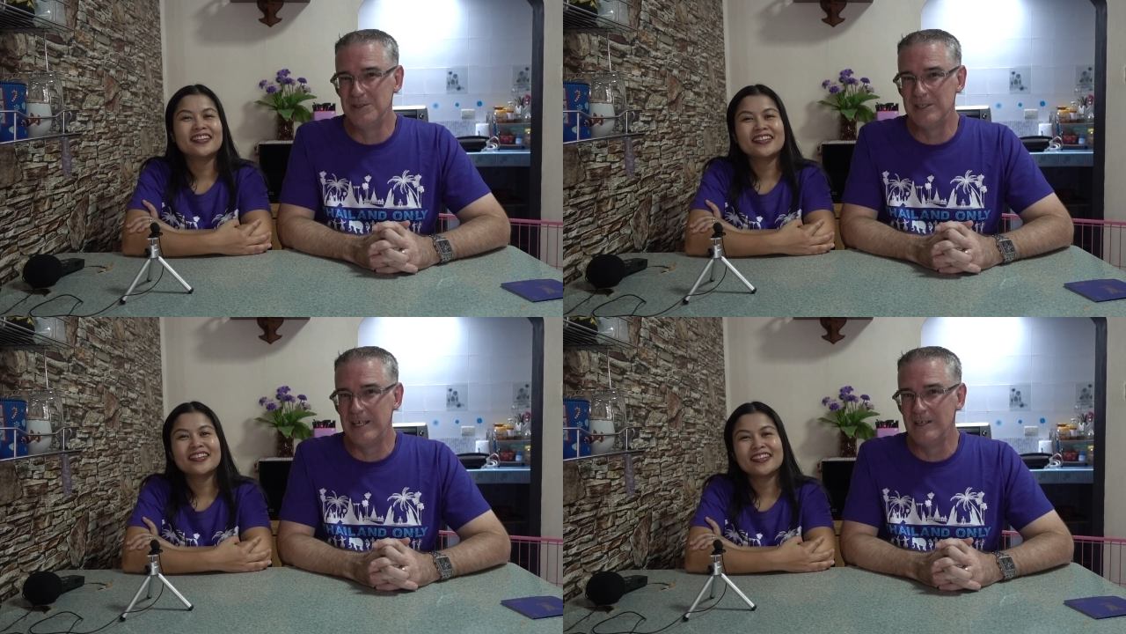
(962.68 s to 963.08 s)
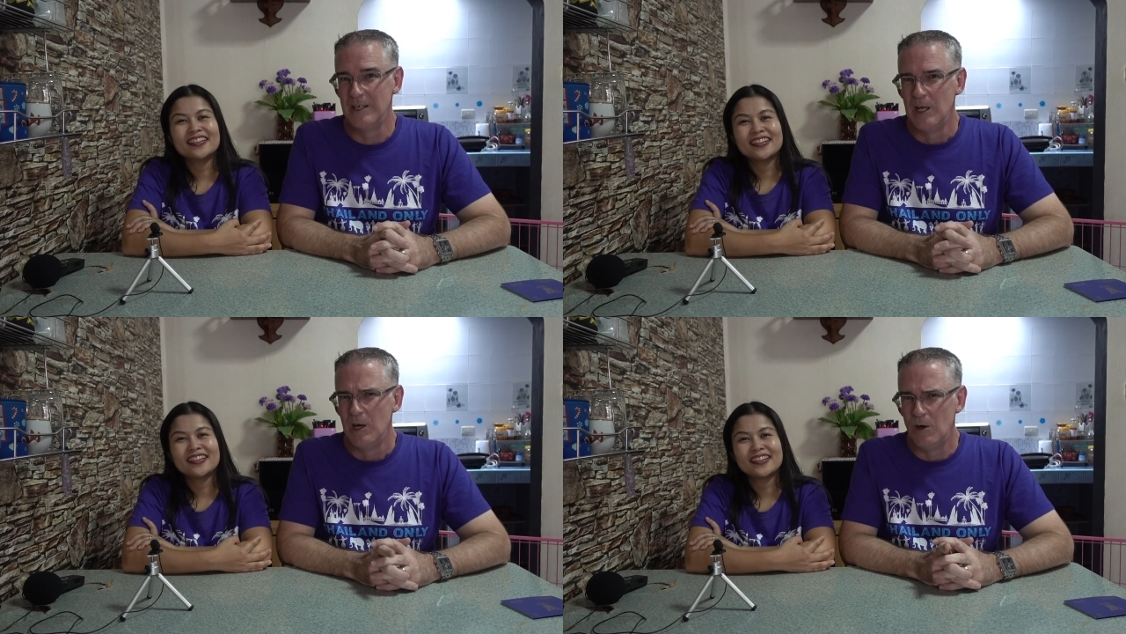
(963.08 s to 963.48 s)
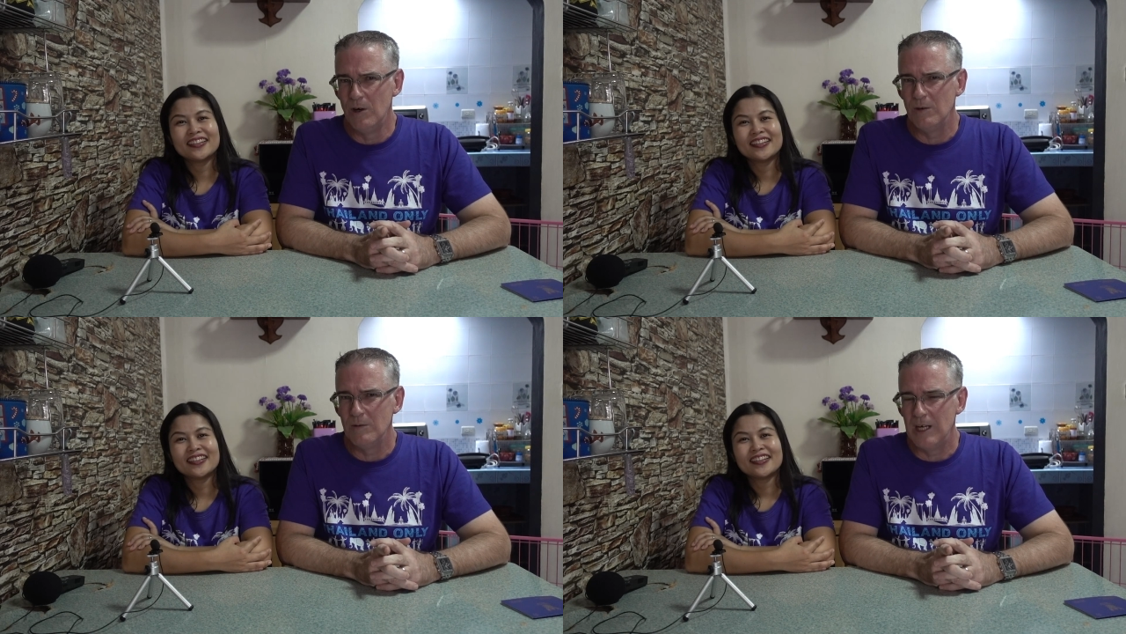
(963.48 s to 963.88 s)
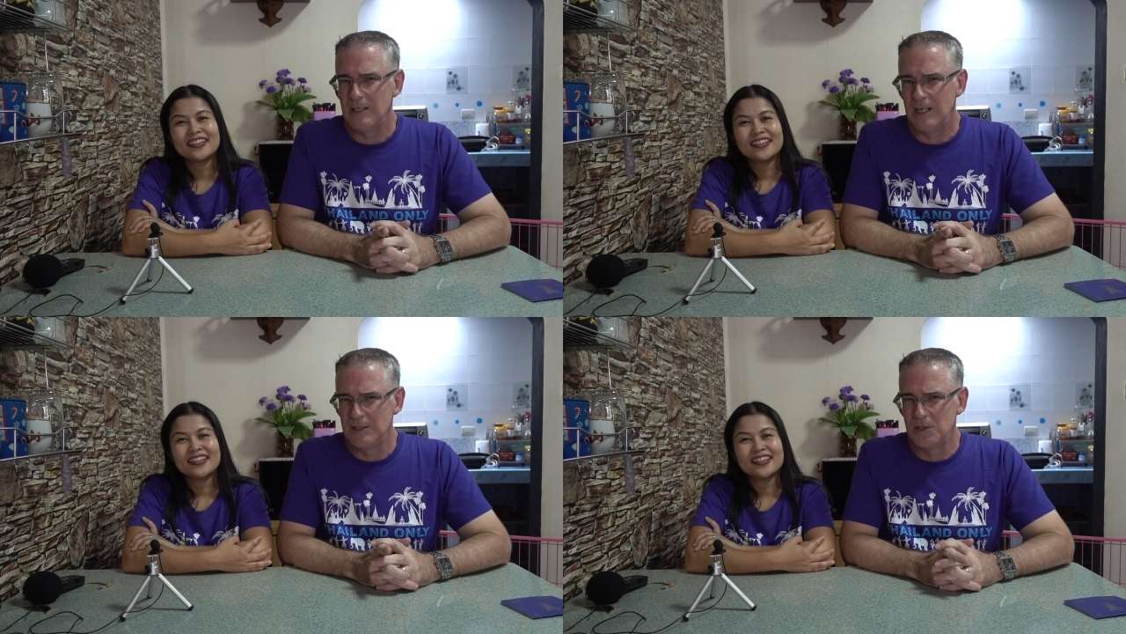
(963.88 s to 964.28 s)
Speaker 1: who said, "Well,
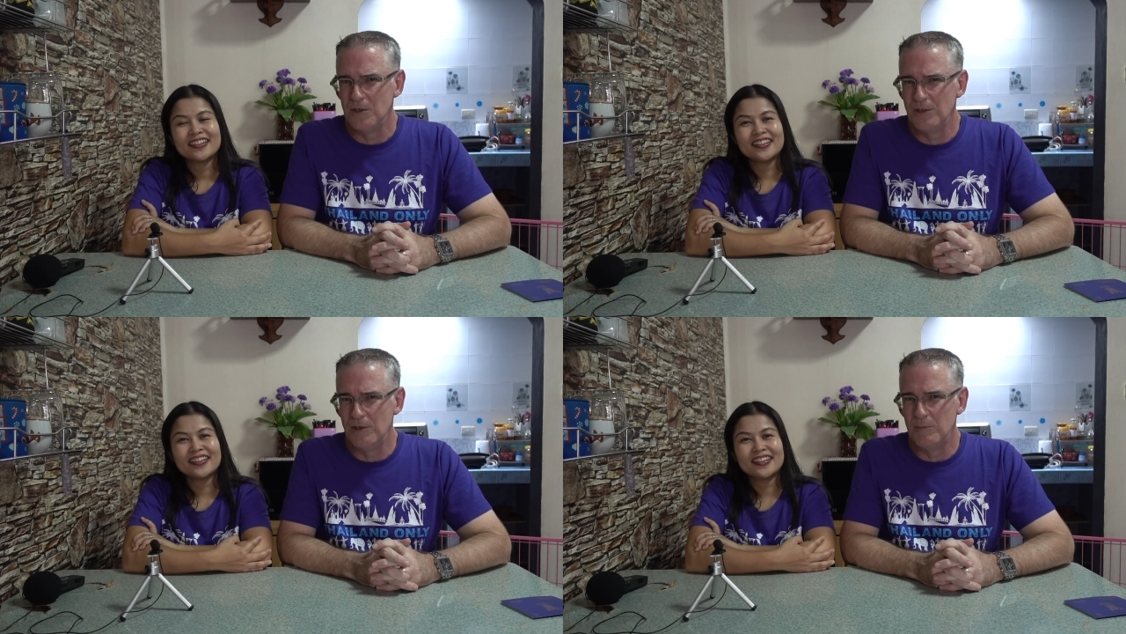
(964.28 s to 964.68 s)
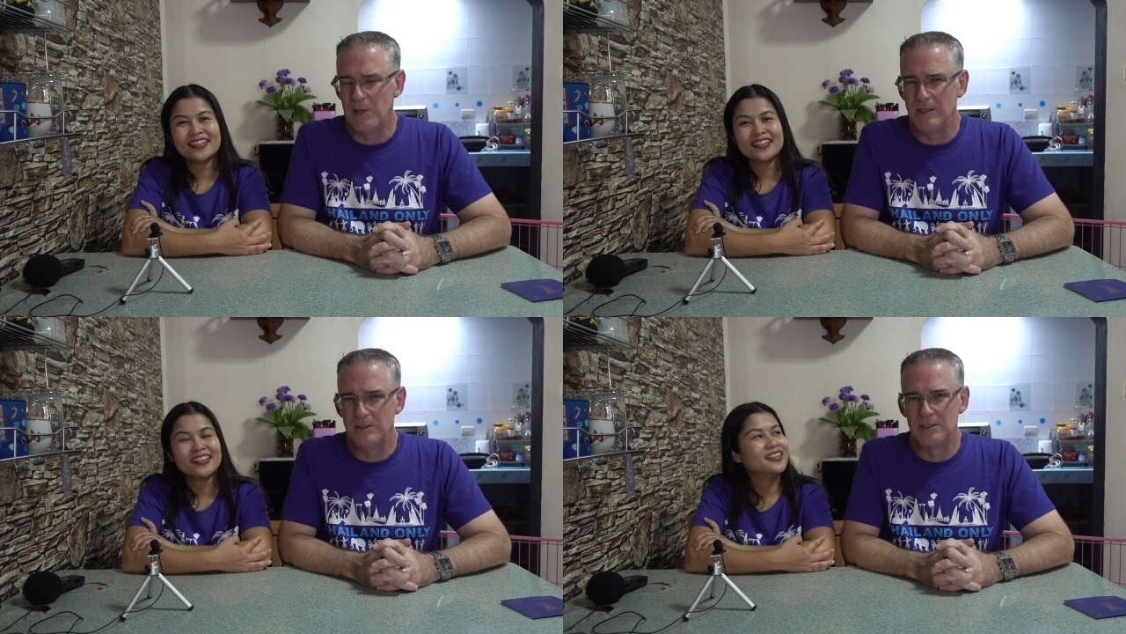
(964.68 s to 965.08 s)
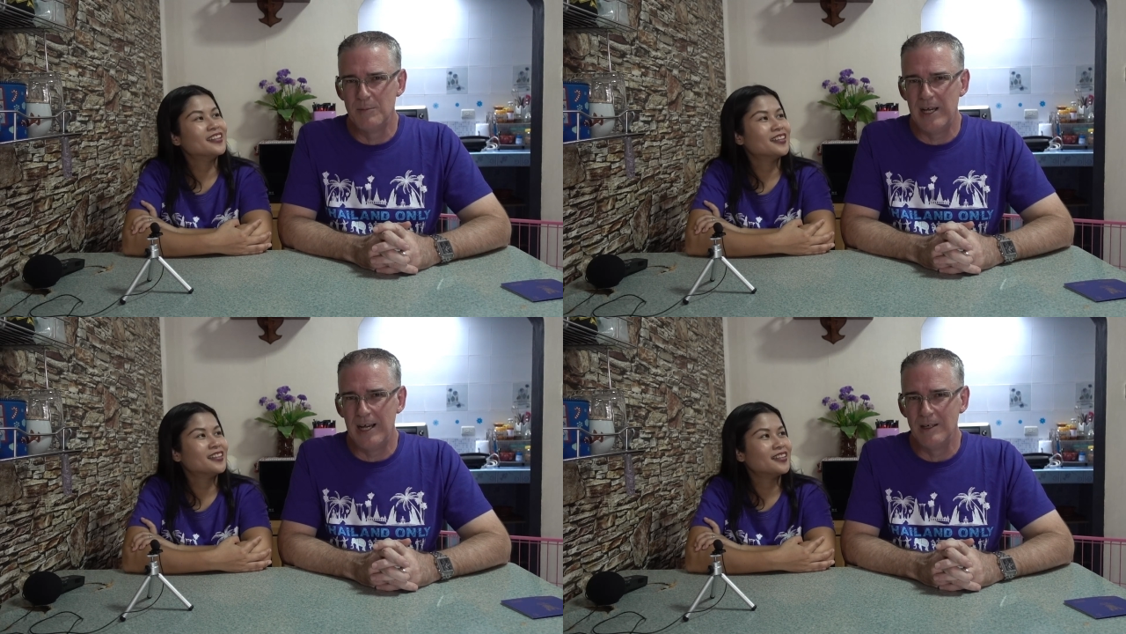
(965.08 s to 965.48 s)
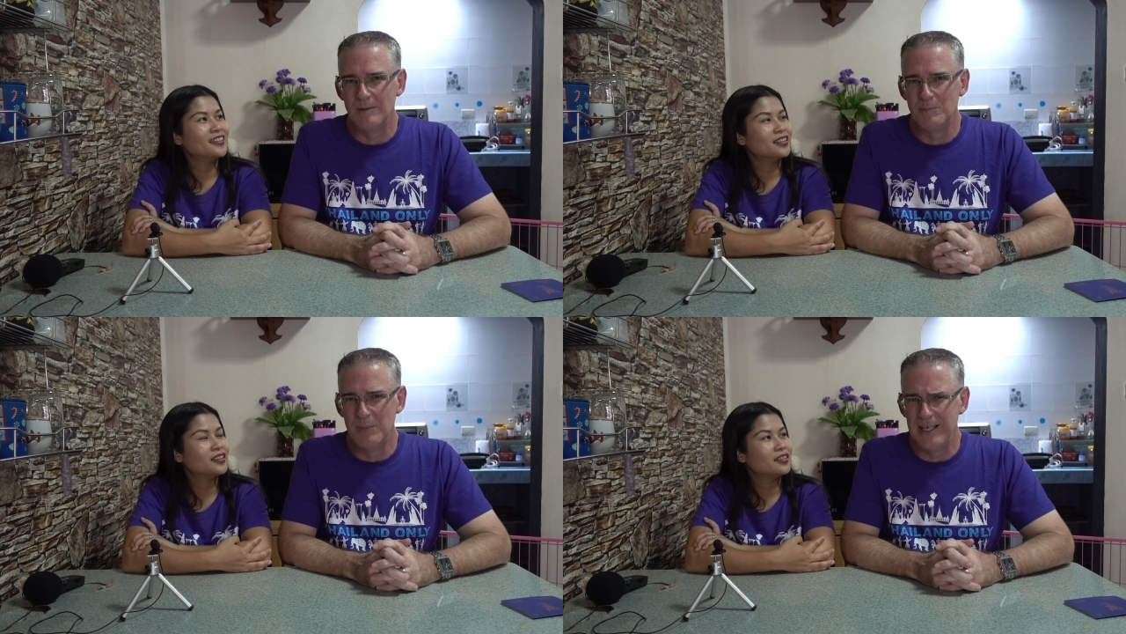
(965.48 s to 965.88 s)
I, I, saw your post
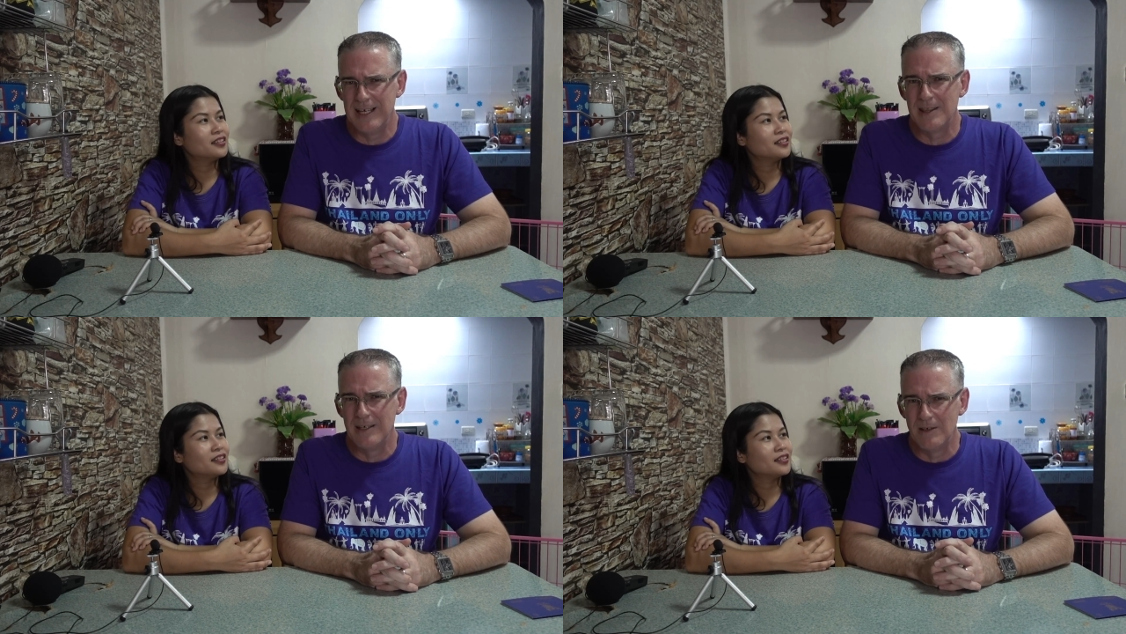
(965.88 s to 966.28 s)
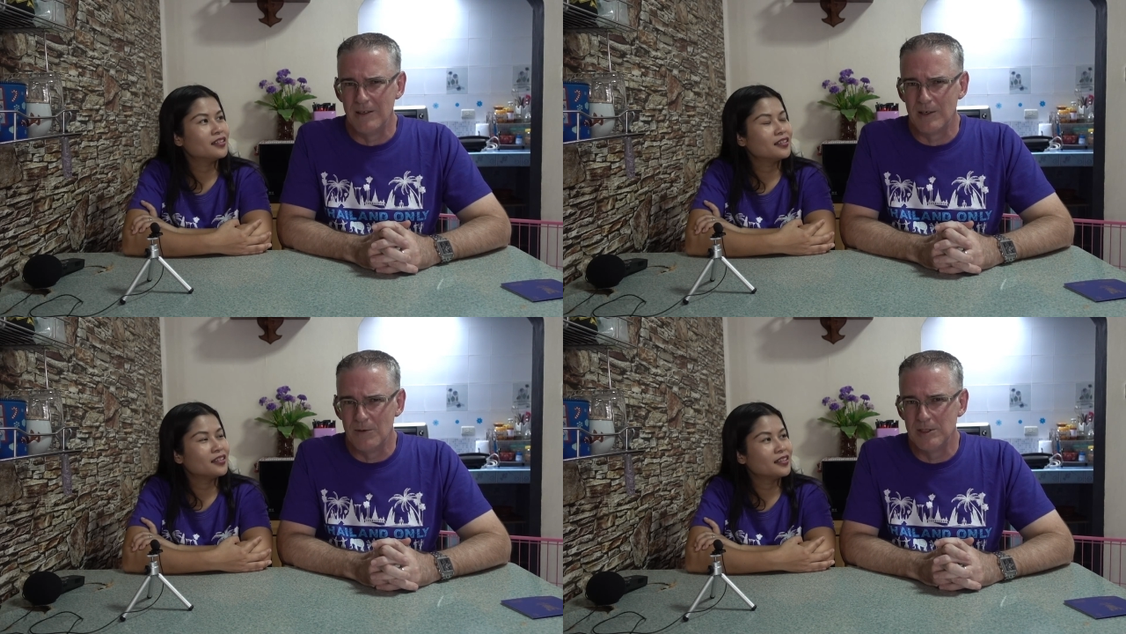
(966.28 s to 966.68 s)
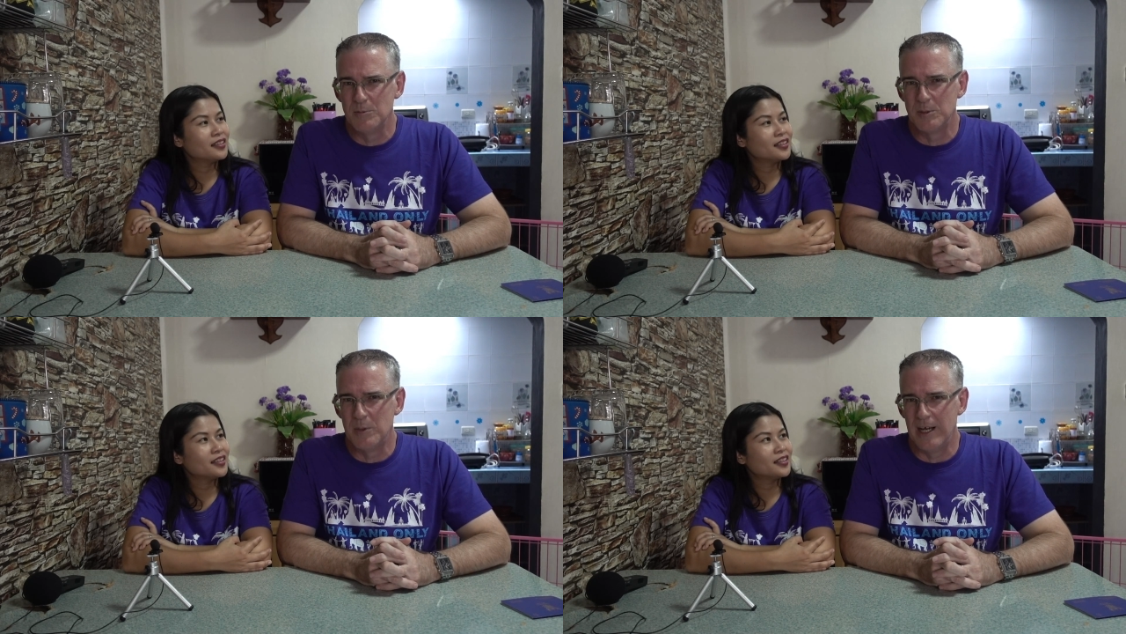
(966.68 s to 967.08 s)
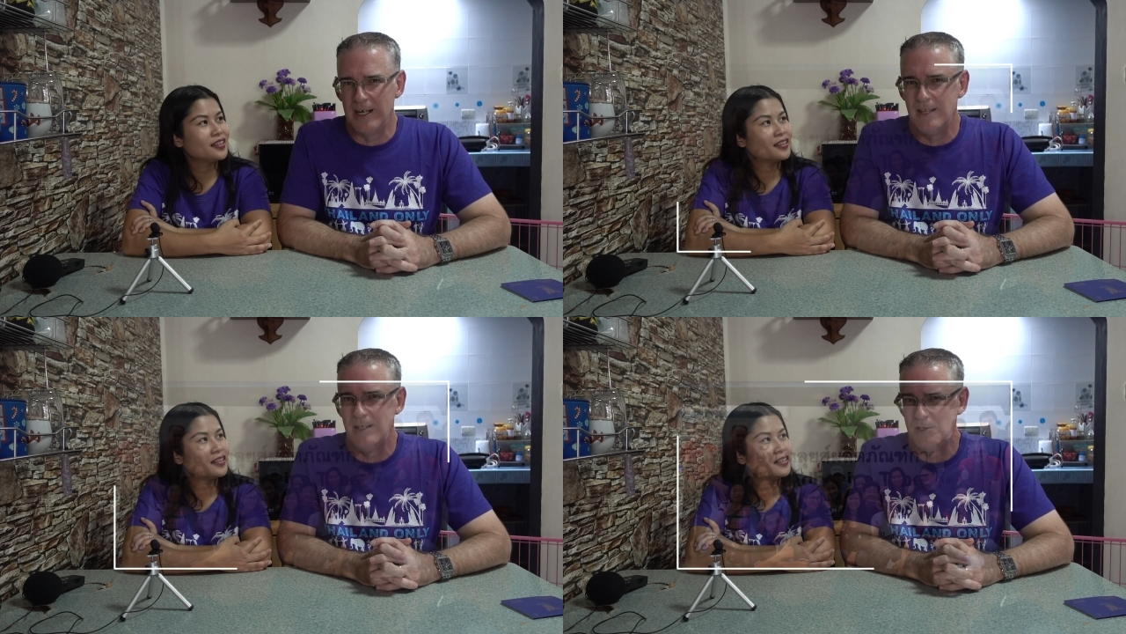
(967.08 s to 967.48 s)
about being at the, the Christmas party, the